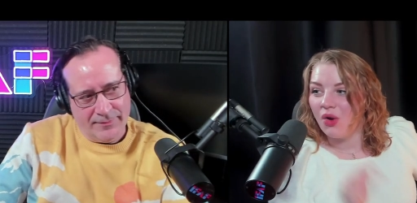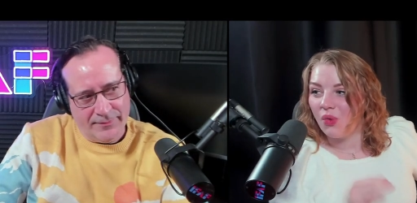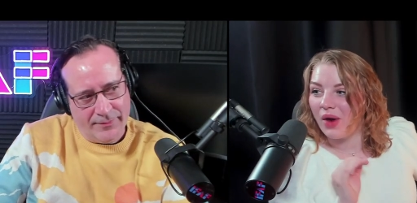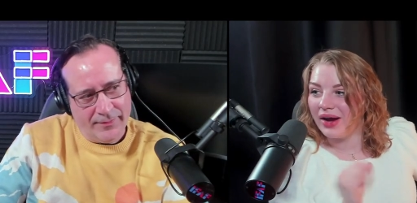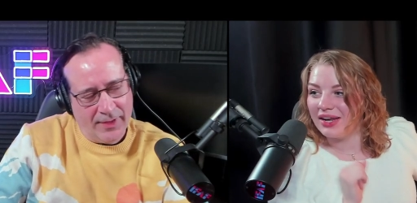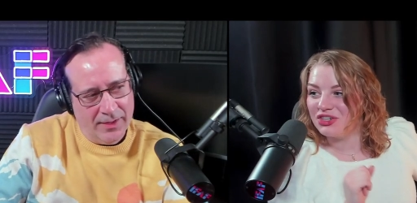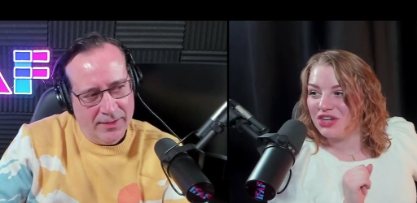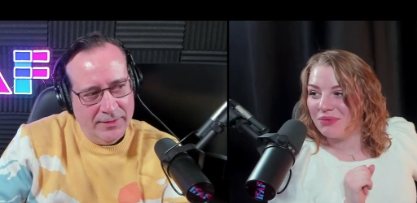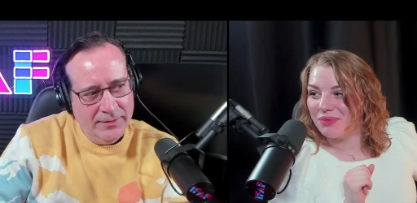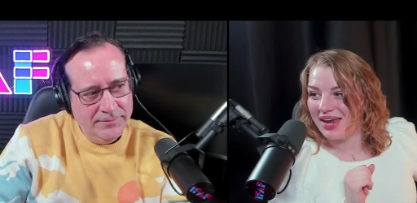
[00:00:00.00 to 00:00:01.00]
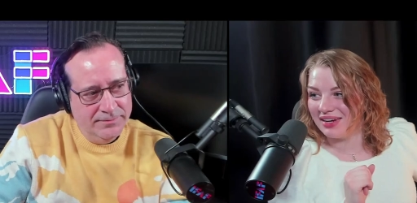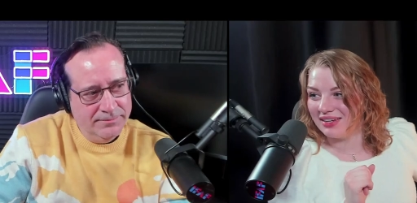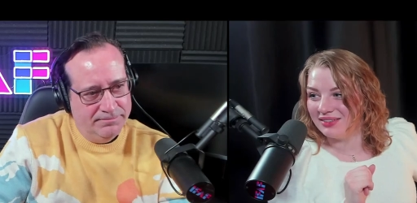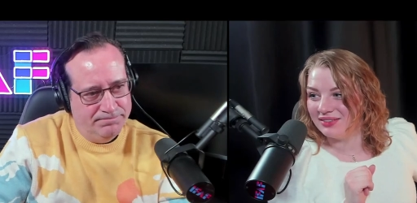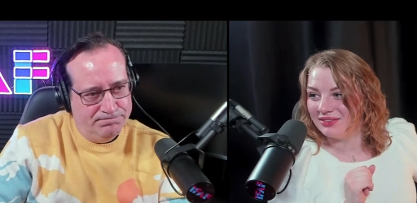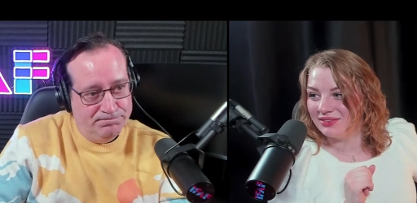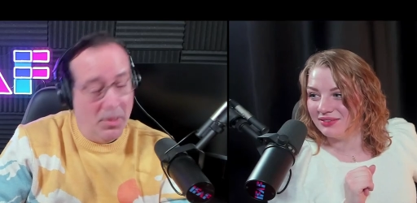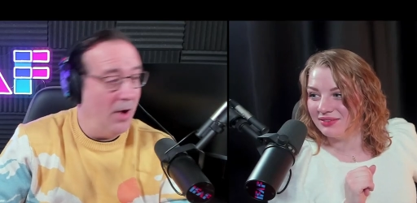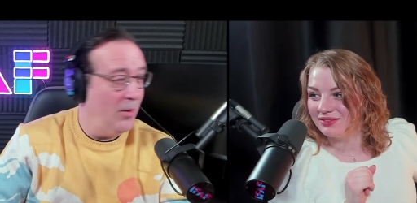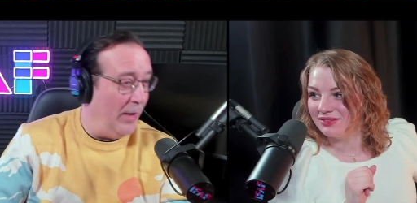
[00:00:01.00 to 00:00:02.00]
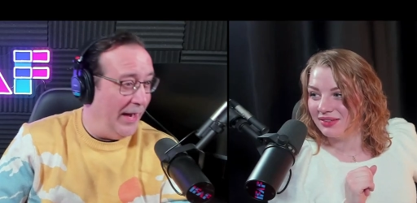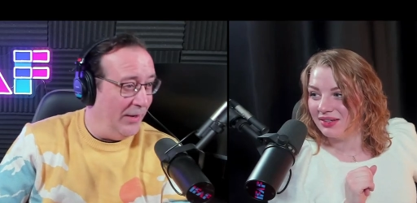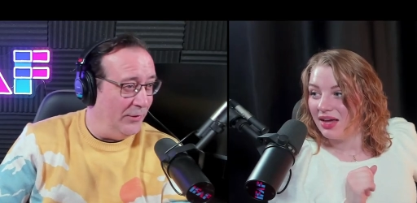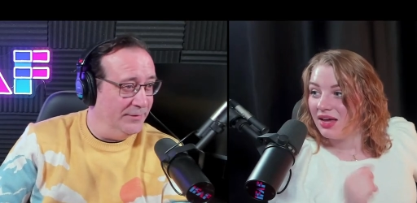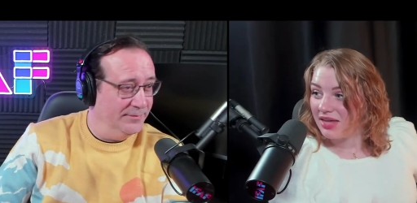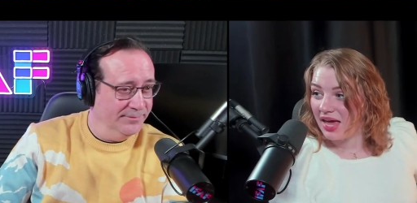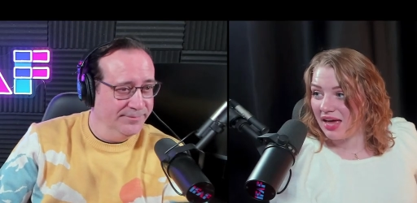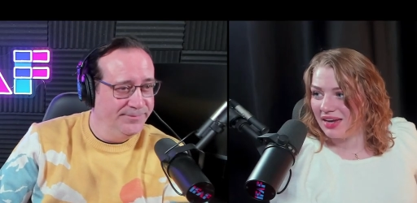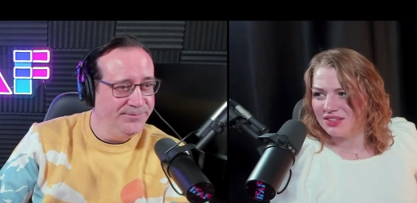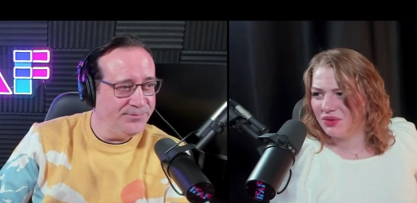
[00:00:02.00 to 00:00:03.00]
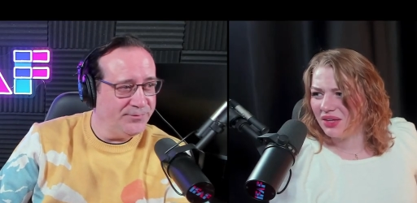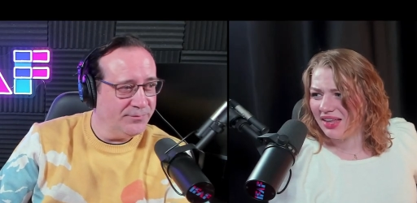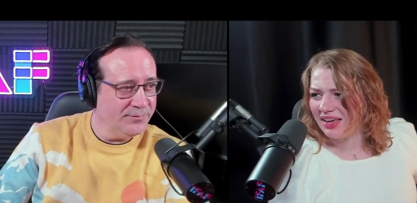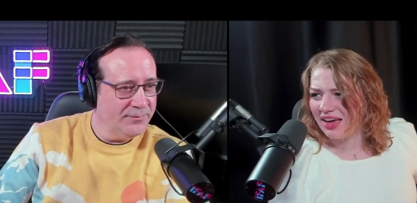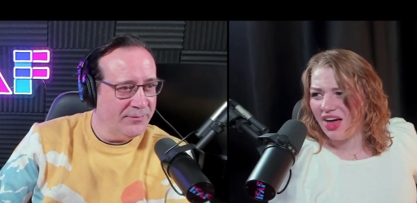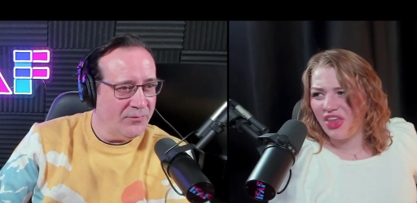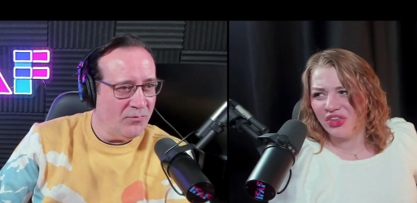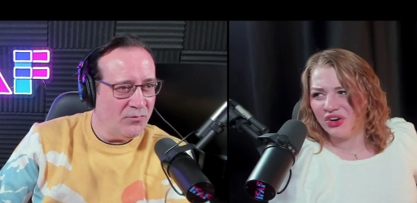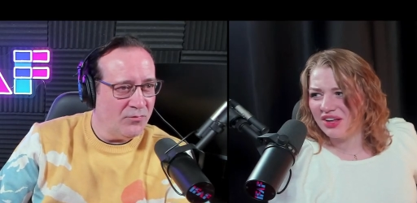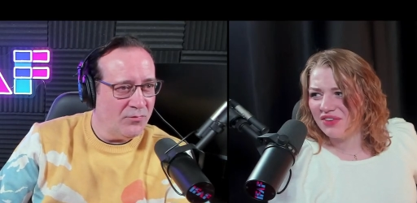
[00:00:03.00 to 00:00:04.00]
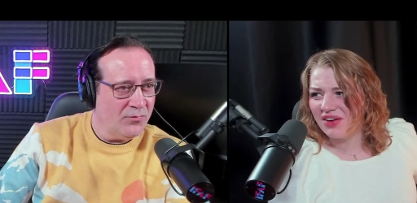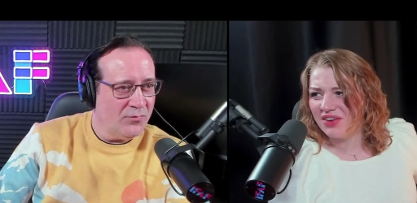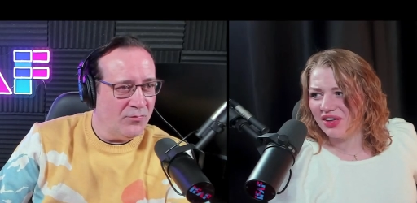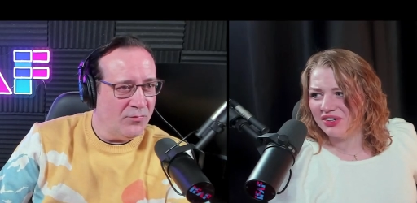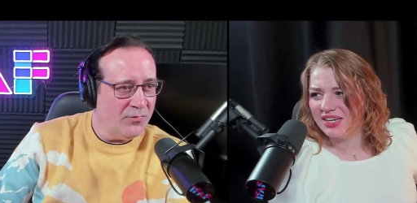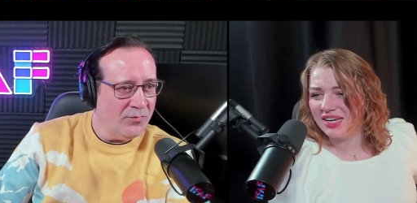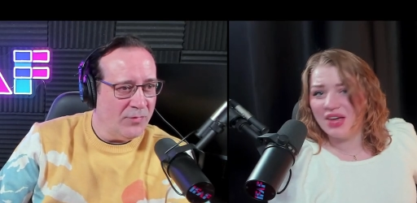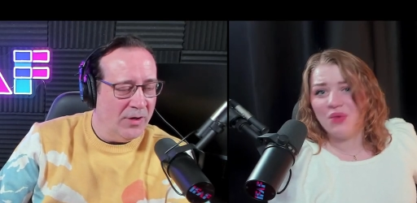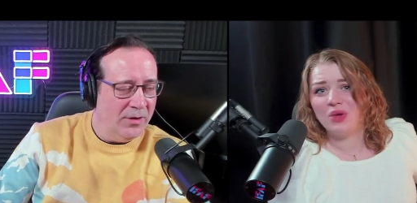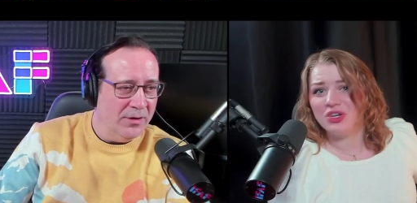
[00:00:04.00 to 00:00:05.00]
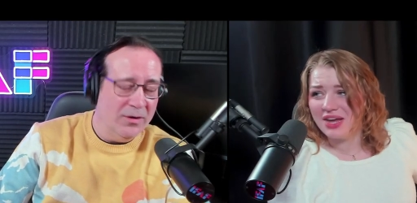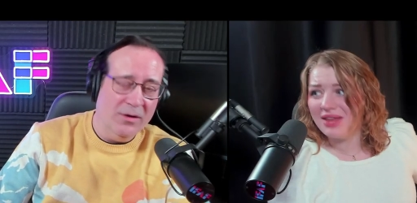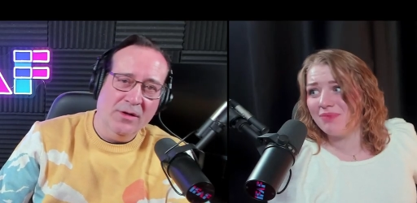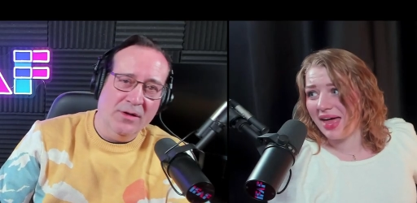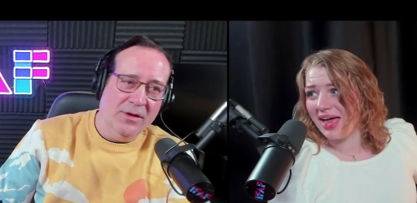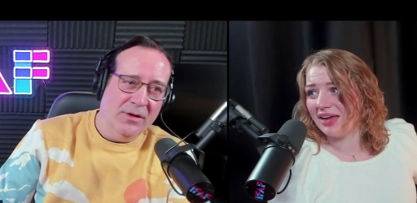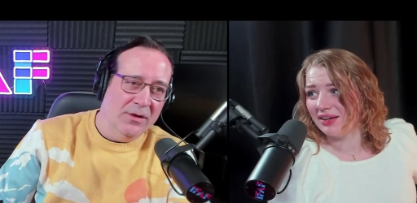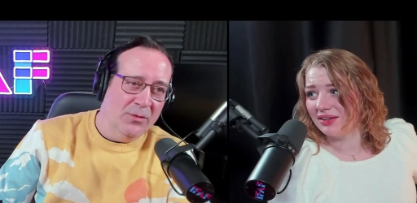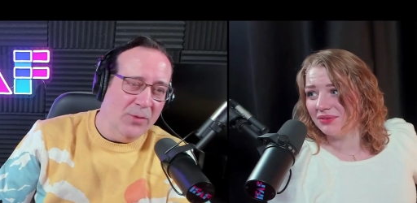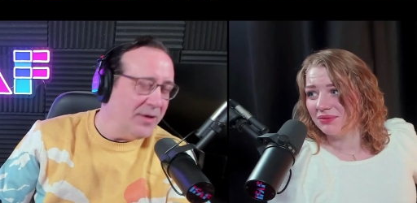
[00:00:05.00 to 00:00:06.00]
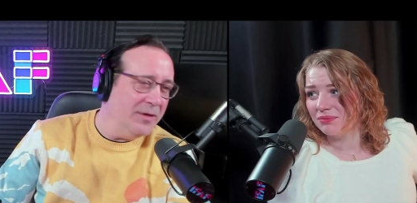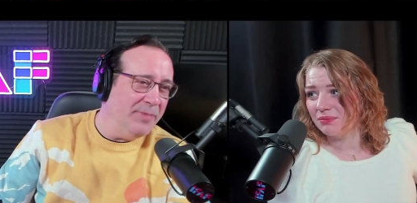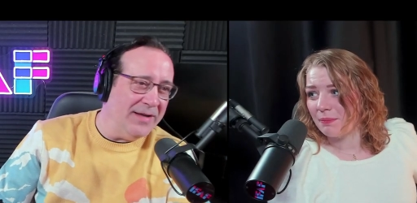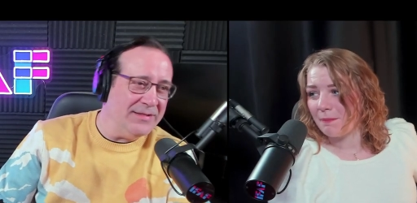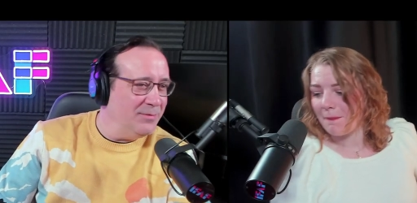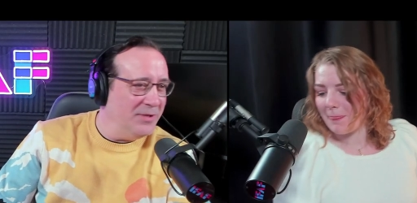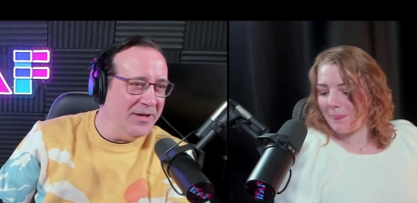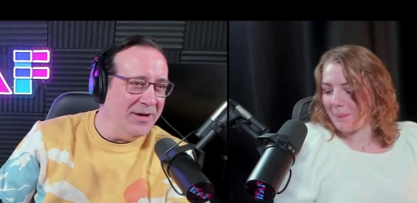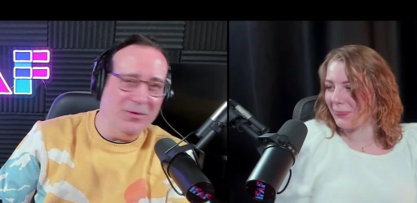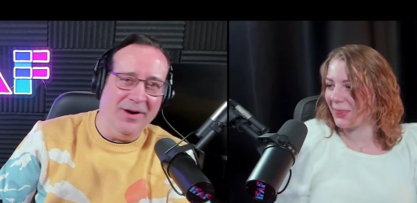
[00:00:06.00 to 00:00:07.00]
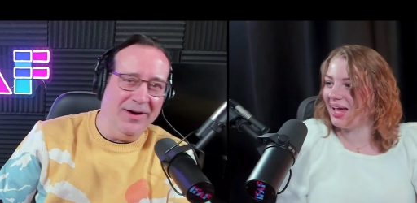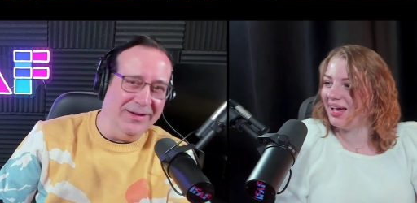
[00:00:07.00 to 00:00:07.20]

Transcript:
Speaker 1: wine and champagne. Oh wow. Yeah, and it's only like a $35 ticket, which ain't bad.
Speaker 2: What could possibly go wrong?